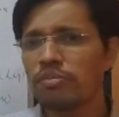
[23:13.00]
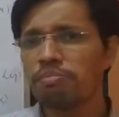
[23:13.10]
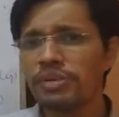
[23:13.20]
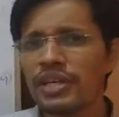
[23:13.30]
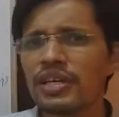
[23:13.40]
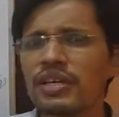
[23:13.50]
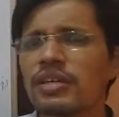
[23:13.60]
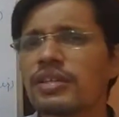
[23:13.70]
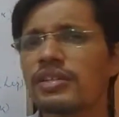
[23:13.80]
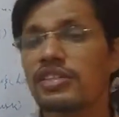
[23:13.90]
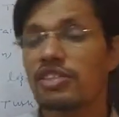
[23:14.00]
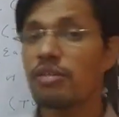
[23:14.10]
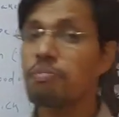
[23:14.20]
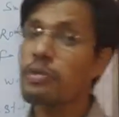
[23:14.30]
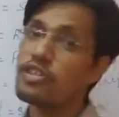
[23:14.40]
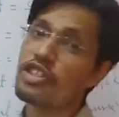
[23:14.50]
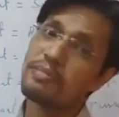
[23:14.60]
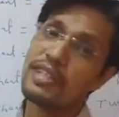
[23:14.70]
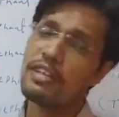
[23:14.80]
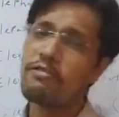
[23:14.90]
Being the sarpanch
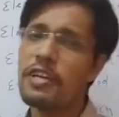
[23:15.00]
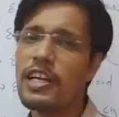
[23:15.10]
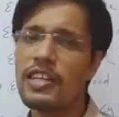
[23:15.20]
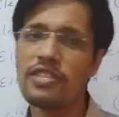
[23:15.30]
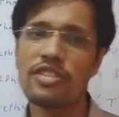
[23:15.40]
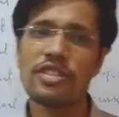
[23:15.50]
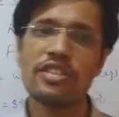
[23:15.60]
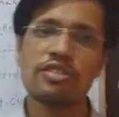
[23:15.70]
of that village,